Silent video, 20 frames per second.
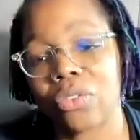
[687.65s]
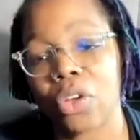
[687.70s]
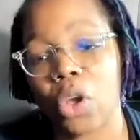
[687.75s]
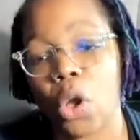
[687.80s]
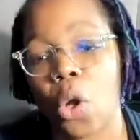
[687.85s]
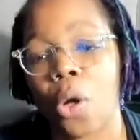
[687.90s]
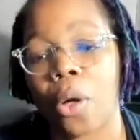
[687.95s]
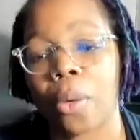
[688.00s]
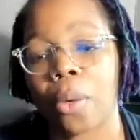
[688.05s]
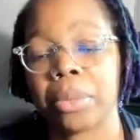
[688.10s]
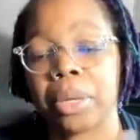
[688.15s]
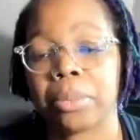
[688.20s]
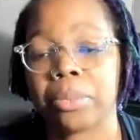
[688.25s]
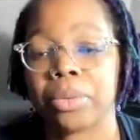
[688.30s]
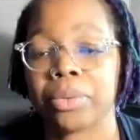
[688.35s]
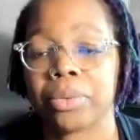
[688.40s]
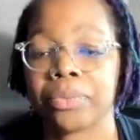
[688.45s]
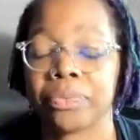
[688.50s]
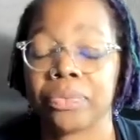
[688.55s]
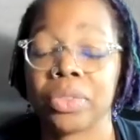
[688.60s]
We mustn't
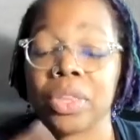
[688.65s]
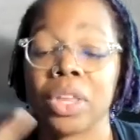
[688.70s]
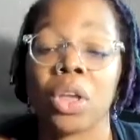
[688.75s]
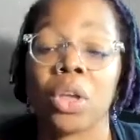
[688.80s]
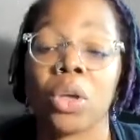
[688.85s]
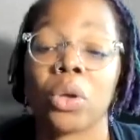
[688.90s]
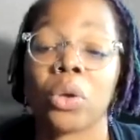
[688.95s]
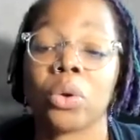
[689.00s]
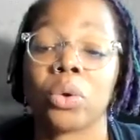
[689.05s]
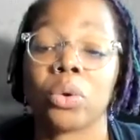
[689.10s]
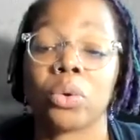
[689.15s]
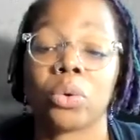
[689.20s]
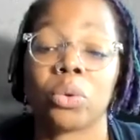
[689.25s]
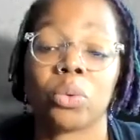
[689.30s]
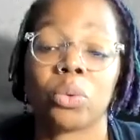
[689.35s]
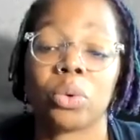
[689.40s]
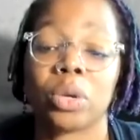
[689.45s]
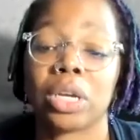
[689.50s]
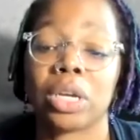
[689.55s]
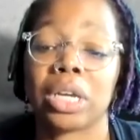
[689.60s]
take it for granted.
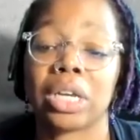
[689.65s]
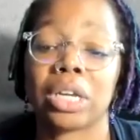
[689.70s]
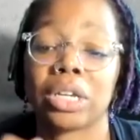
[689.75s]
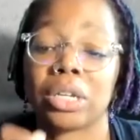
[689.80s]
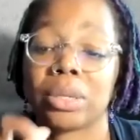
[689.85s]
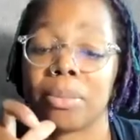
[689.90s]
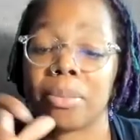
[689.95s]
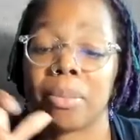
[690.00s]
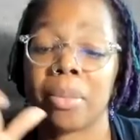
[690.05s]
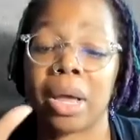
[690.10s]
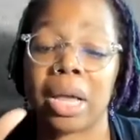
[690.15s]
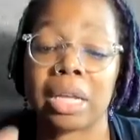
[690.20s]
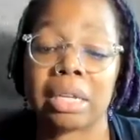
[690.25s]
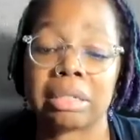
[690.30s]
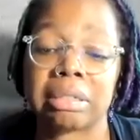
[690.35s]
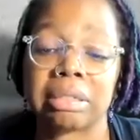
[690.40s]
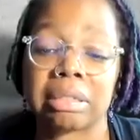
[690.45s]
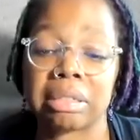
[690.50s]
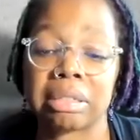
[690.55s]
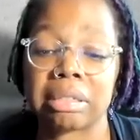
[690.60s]
We mustn't take our
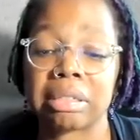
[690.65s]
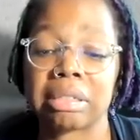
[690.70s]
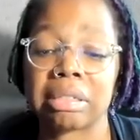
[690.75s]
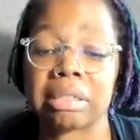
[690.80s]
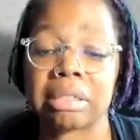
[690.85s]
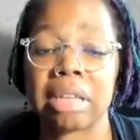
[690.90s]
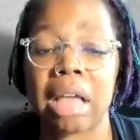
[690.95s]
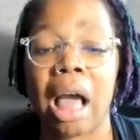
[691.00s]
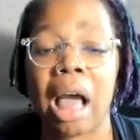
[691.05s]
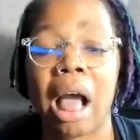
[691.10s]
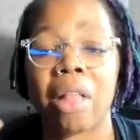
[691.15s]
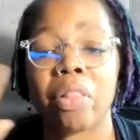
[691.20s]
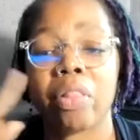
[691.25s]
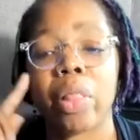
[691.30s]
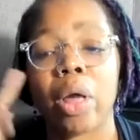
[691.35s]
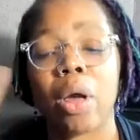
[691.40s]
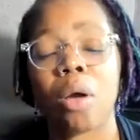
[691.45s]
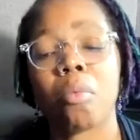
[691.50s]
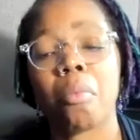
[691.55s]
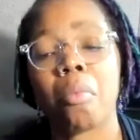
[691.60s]
democracy for granted.
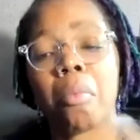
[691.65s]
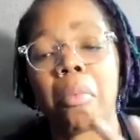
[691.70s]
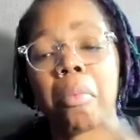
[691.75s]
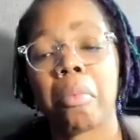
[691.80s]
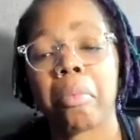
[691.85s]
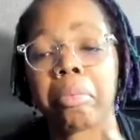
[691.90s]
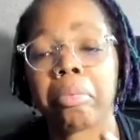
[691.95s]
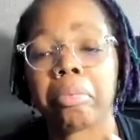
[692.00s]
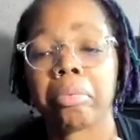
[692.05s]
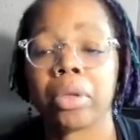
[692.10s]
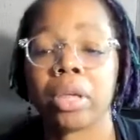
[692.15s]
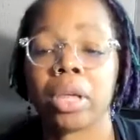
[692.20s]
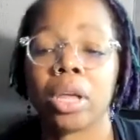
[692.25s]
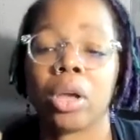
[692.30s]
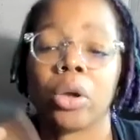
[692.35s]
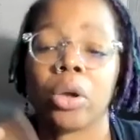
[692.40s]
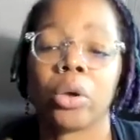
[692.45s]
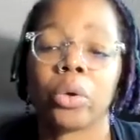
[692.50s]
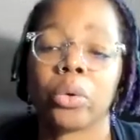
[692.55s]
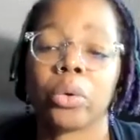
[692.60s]
Recent events
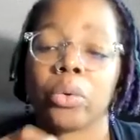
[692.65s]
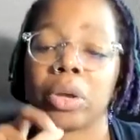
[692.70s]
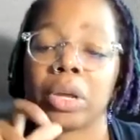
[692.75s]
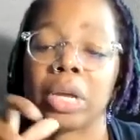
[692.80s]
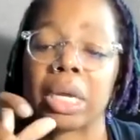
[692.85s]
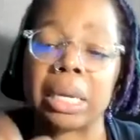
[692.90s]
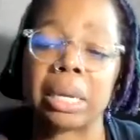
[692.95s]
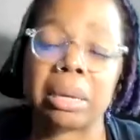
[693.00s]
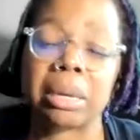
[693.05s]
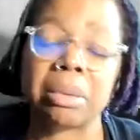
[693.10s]
have shown